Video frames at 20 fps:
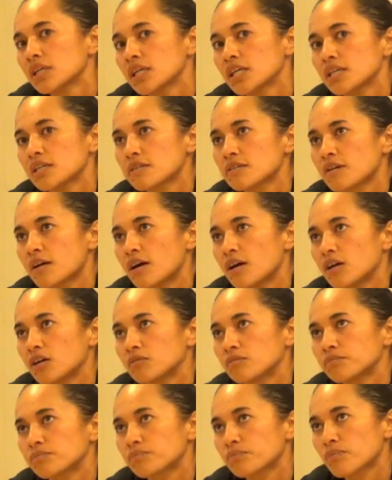is
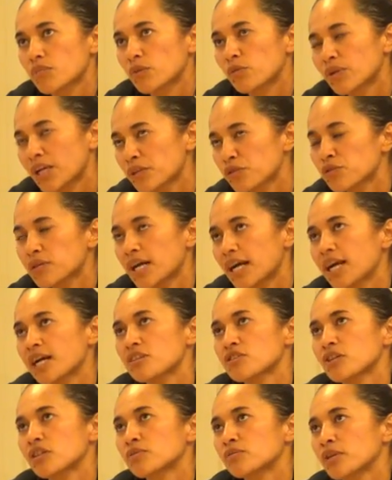when I do the
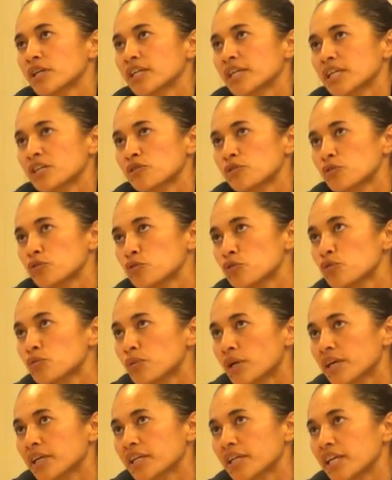hands-on work, is to do
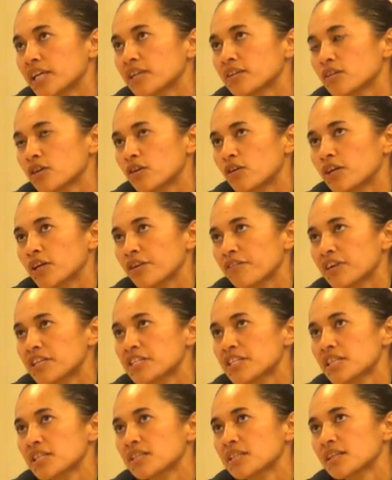work in the Mauna
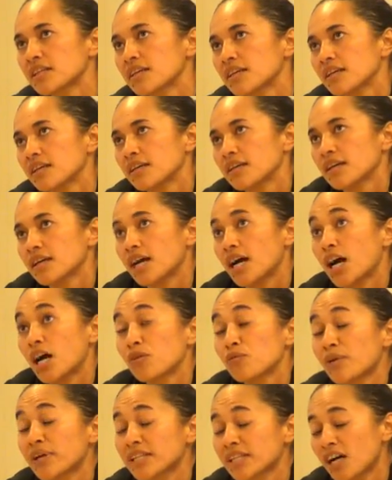region.
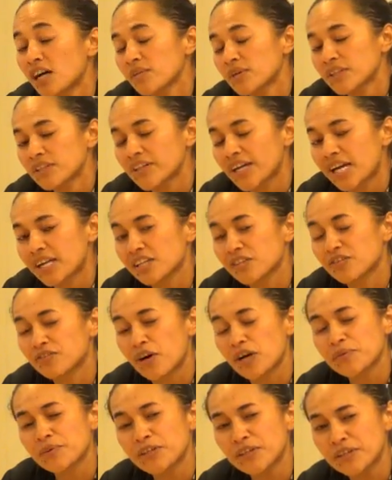Right now, I'm an organic
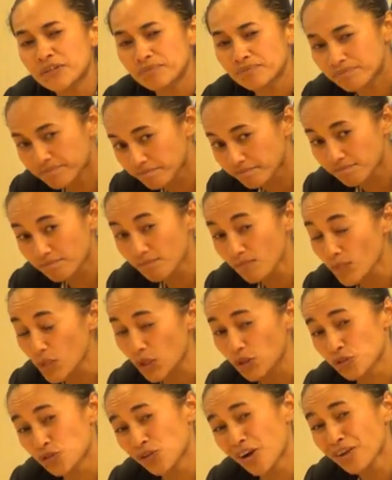farmer.
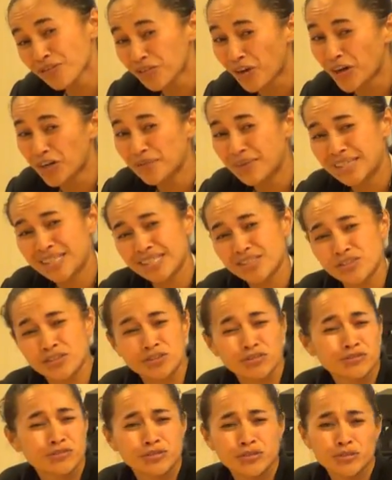So I farm. I like to grow
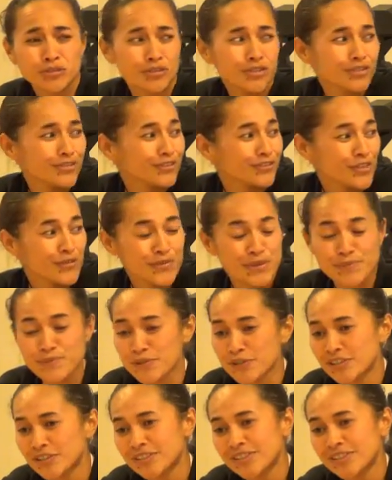food. I like to feed